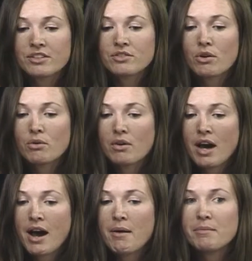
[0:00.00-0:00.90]
so
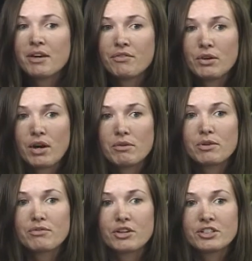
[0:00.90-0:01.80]
if you had
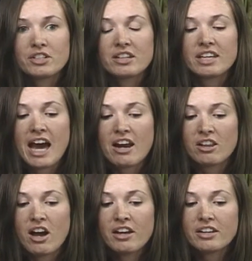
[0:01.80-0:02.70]
referred to the
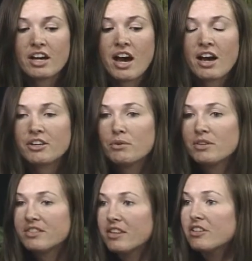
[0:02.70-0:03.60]
catalog, you
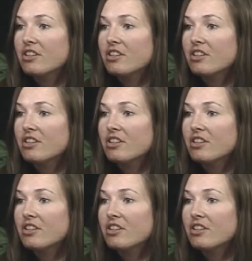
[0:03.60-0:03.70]
would see there's a